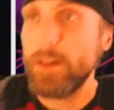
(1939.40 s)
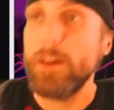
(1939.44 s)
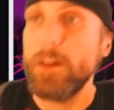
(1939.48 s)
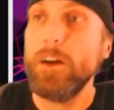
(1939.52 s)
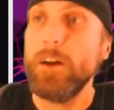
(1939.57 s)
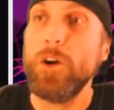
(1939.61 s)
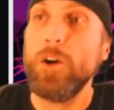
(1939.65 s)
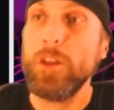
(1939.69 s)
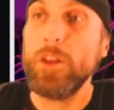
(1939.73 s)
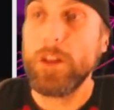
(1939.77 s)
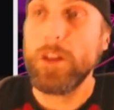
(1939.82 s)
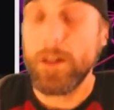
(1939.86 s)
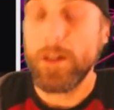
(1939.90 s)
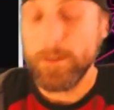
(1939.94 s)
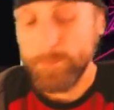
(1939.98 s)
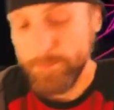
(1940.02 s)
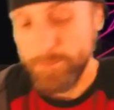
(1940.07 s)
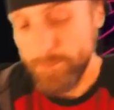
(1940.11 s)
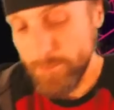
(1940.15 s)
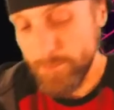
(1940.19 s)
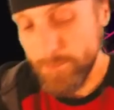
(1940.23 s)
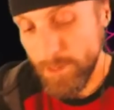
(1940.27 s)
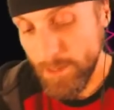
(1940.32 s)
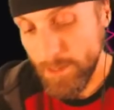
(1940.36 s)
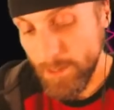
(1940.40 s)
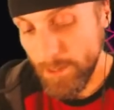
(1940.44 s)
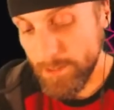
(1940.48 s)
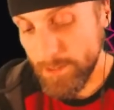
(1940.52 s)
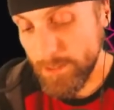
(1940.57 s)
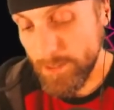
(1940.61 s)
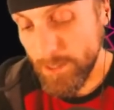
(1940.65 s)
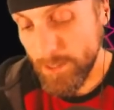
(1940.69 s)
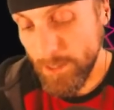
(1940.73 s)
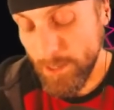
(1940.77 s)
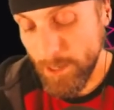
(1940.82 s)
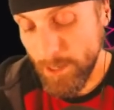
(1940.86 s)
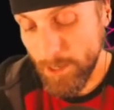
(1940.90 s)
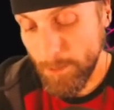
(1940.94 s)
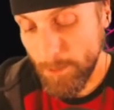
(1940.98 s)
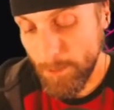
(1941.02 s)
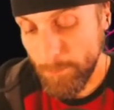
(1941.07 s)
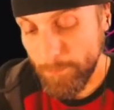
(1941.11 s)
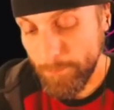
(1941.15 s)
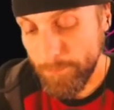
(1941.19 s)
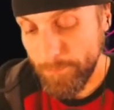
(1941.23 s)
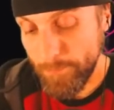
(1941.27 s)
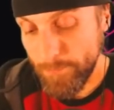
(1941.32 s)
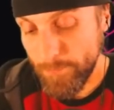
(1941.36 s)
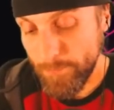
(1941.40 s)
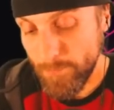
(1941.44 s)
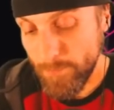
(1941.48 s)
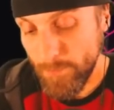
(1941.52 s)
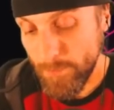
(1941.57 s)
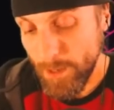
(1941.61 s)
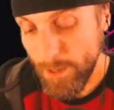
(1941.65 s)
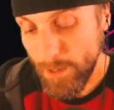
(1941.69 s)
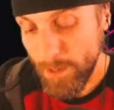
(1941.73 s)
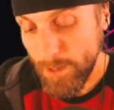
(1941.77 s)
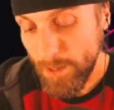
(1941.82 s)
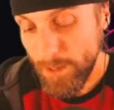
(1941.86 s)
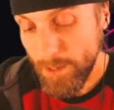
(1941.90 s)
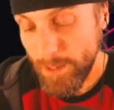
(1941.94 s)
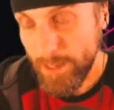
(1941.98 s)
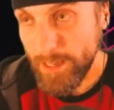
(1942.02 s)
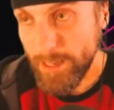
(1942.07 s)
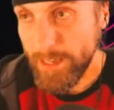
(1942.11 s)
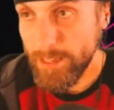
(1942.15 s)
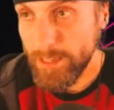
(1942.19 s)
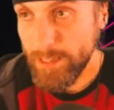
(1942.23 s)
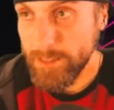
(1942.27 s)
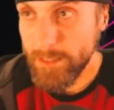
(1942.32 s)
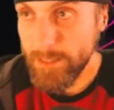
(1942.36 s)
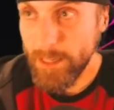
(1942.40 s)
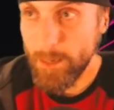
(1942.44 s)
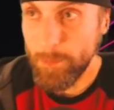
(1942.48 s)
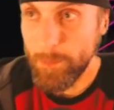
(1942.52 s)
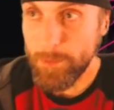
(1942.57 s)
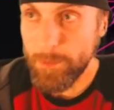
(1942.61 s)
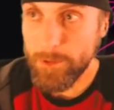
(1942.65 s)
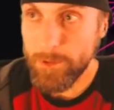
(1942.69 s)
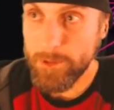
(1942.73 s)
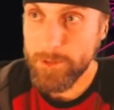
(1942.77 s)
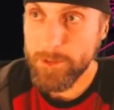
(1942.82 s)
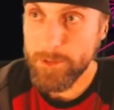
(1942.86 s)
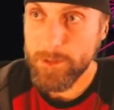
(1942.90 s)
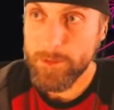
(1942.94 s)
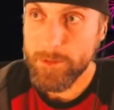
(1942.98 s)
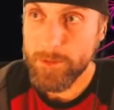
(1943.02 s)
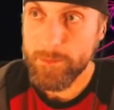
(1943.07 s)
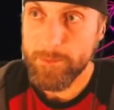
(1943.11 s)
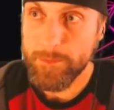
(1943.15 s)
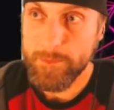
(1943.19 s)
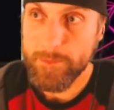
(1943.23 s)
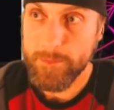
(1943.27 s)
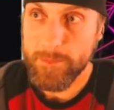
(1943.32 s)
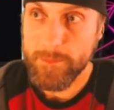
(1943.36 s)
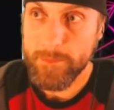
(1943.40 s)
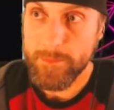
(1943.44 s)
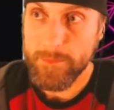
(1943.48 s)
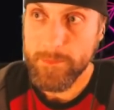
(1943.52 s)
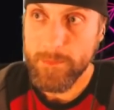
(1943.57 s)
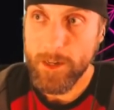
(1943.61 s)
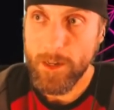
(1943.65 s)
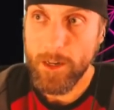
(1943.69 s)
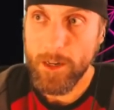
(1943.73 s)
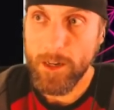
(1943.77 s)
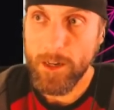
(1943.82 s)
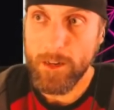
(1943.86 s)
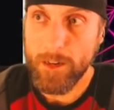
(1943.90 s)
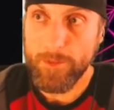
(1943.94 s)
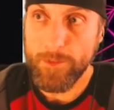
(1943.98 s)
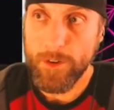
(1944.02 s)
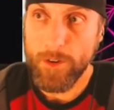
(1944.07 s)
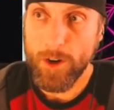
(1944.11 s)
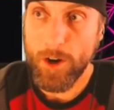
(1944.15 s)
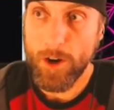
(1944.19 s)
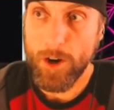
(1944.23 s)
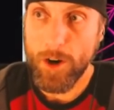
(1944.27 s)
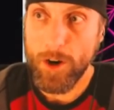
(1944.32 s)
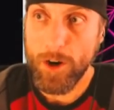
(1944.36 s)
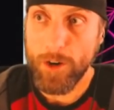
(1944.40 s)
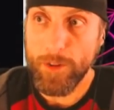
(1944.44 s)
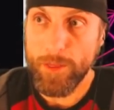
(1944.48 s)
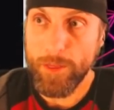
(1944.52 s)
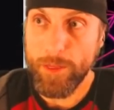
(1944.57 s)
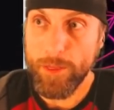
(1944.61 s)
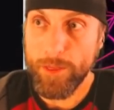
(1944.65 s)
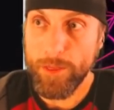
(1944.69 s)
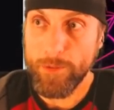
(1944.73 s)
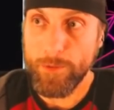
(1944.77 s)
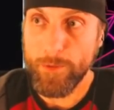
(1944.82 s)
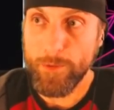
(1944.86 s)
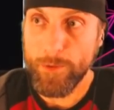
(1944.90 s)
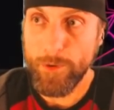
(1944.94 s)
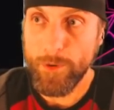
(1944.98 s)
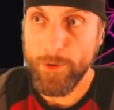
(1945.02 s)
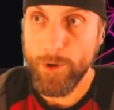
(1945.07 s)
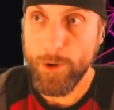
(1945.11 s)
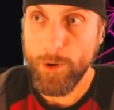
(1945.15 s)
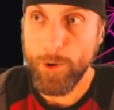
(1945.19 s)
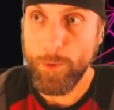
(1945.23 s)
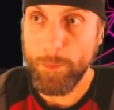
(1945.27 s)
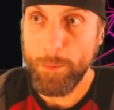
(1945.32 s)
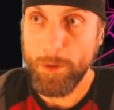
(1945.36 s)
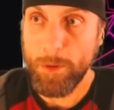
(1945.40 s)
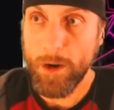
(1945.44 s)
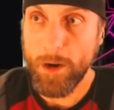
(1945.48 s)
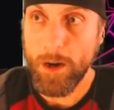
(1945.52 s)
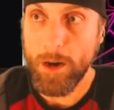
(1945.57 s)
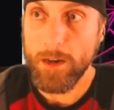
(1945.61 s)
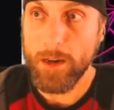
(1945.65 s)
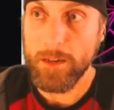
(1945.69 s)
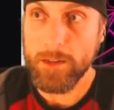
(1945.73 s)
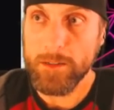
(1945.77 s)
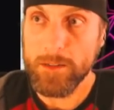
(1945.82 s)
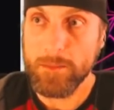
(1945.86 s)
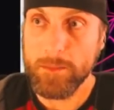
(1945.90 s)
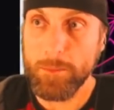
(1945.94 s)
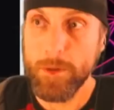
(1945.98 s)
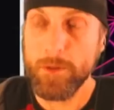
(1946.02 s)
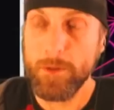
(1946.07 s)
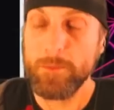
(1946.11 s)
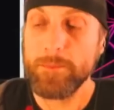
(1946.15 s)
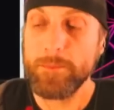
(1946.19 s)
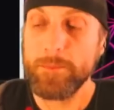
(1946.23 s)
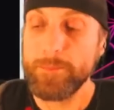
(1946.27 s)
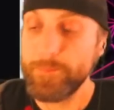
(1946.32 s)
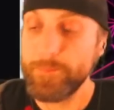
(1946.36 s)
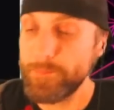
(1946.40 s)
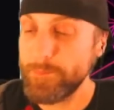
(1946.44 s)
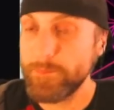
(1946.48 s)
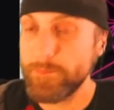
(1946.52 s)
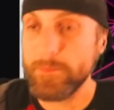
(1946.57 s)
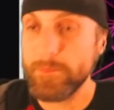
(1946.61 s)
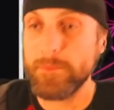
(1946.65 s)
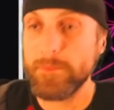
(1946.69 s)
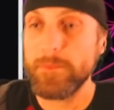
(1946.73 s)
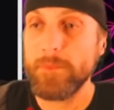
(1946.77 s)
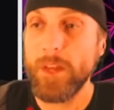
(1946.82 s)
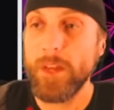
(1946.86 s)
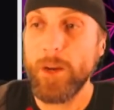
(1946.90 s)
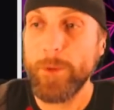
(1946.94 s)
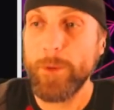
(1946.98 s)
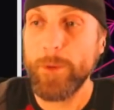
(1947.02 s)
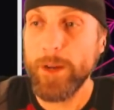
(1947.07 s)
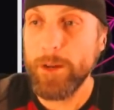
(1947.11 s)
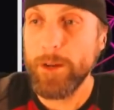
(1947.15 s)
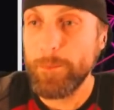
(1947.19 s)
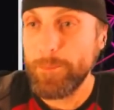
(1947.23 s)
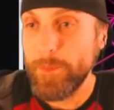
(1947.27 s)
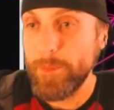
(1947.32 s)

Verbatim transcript: Hold on. Let's see. Um... Examples of arthropods. Boom. There we go.